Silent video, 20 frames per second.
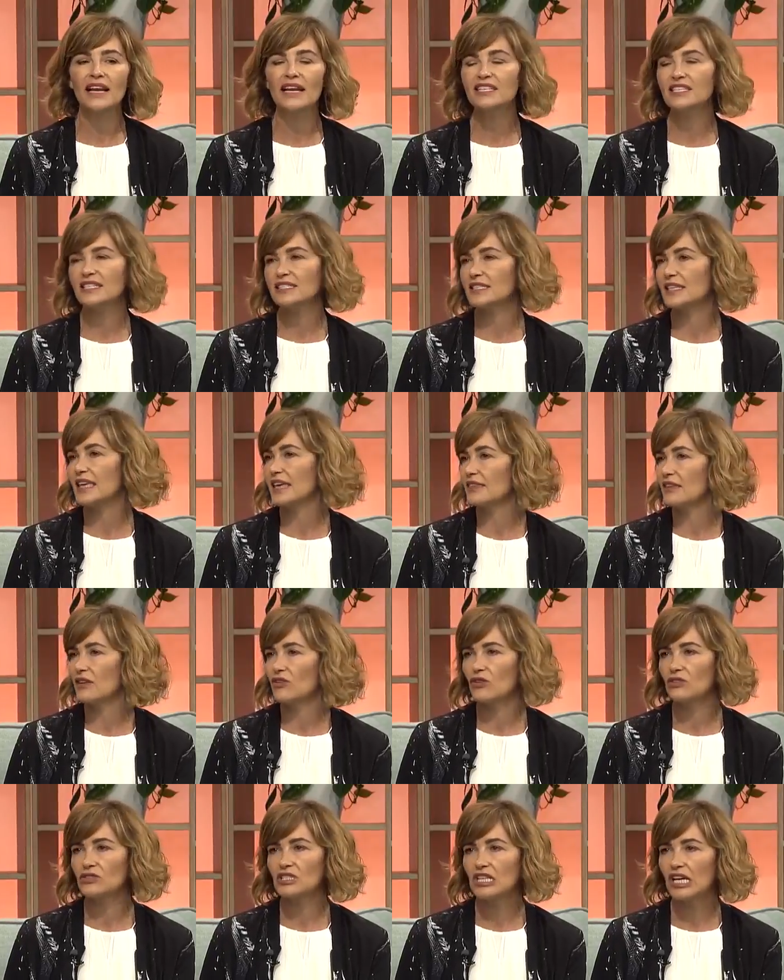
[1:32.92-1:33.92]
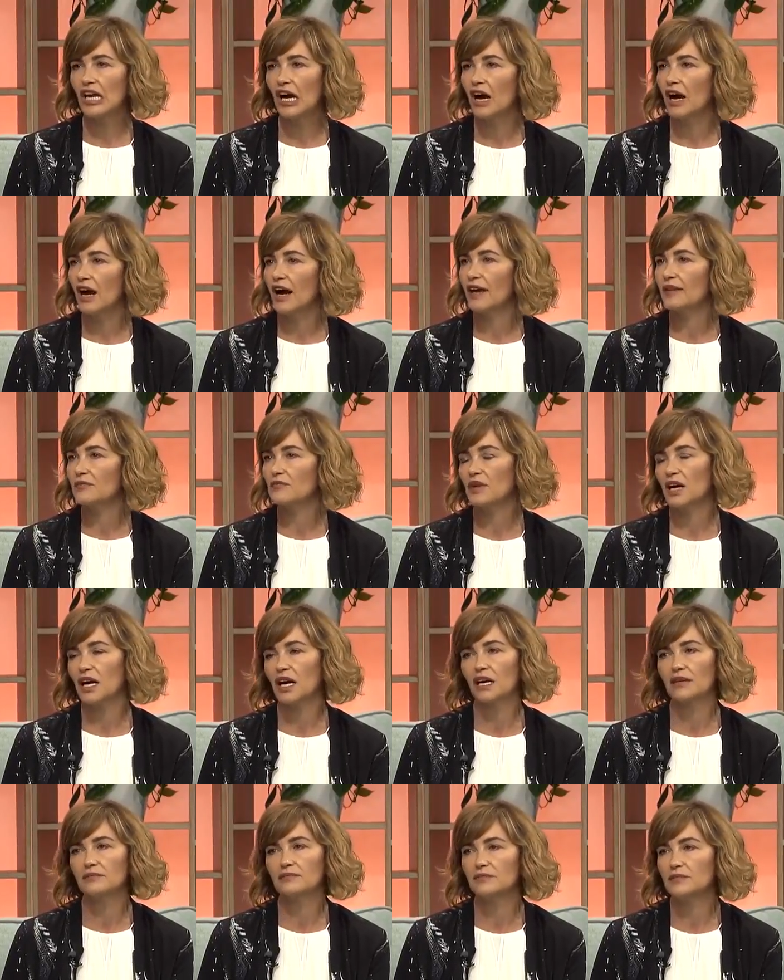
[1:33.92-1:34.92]
really just get there on time.
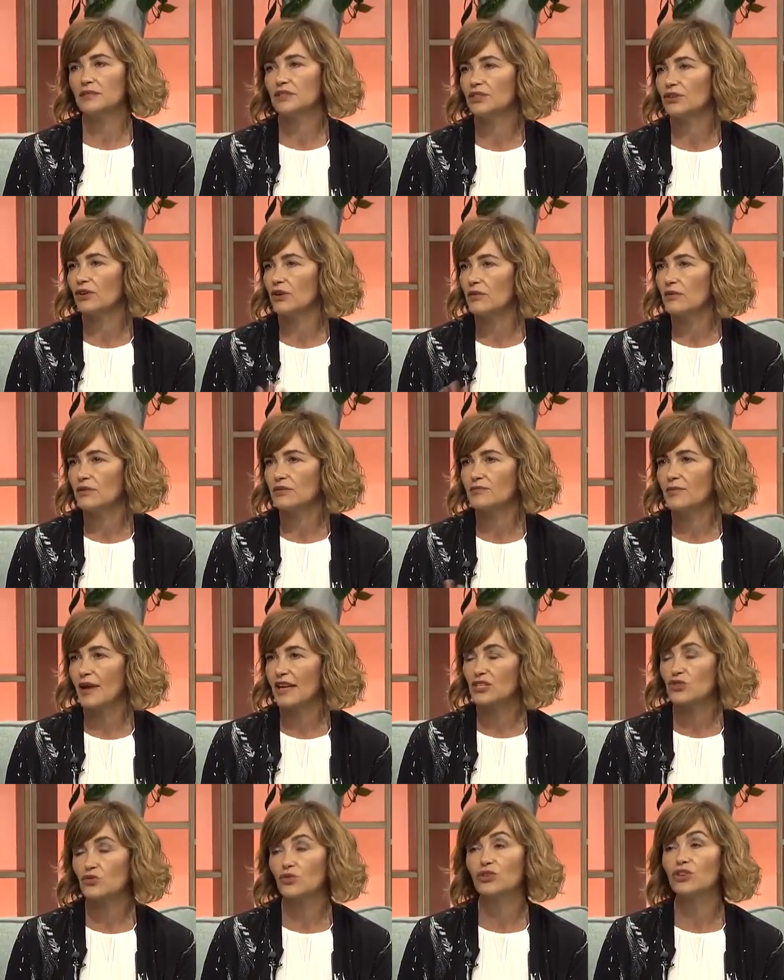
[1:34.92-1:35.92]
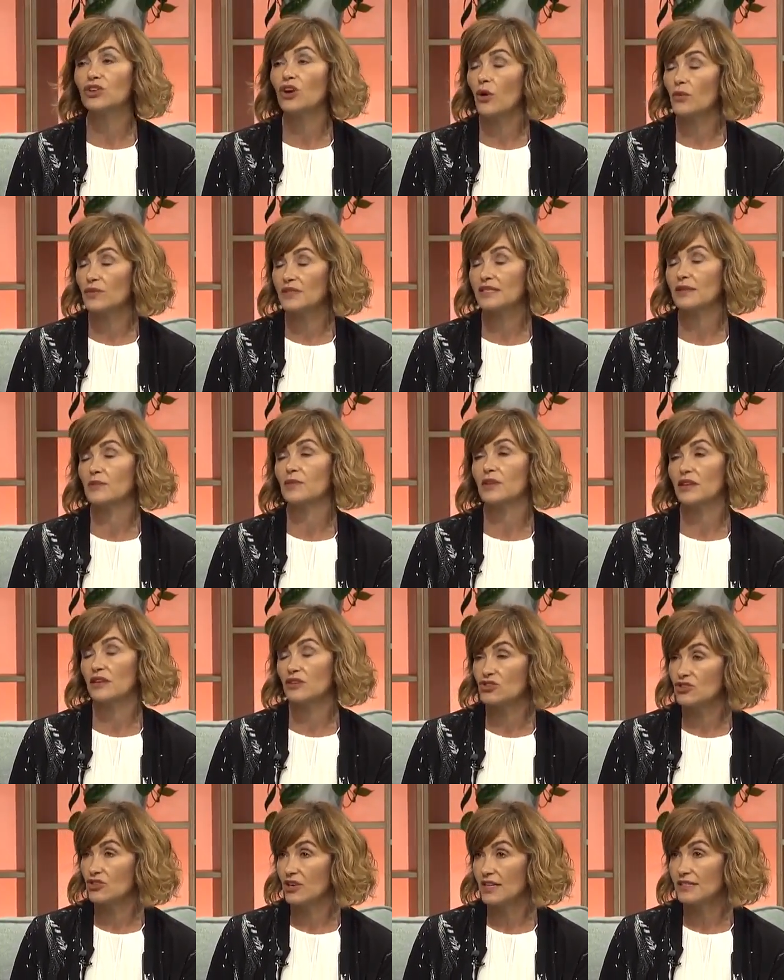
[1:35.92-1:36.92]
You know, make sure you go with someone that
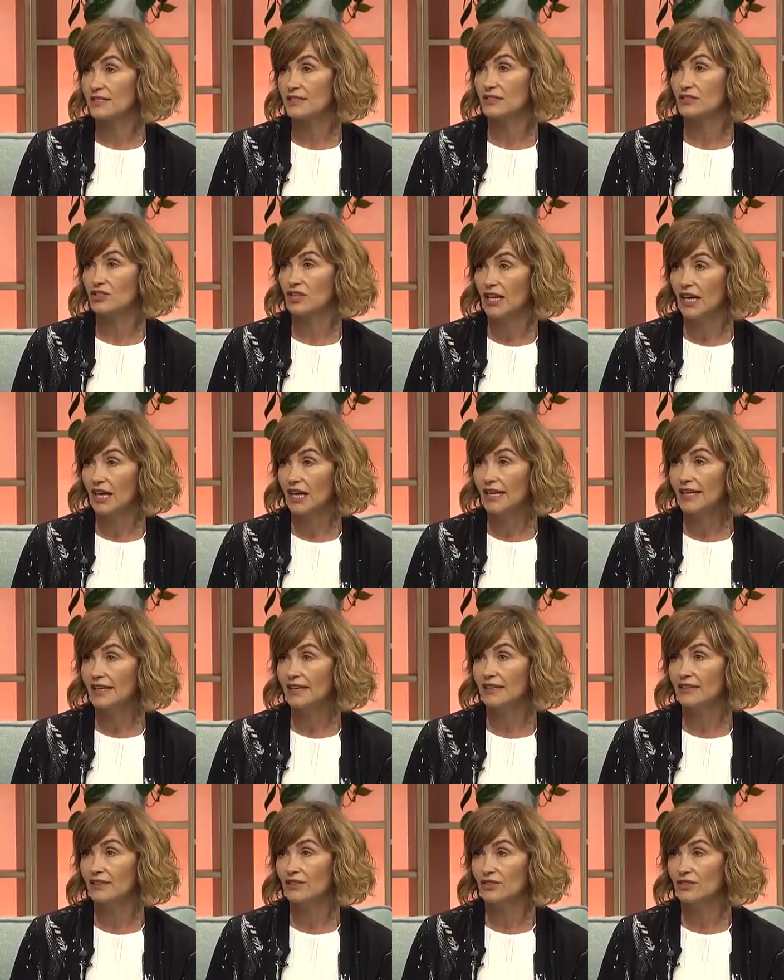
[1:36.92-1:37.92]
you trust and you like.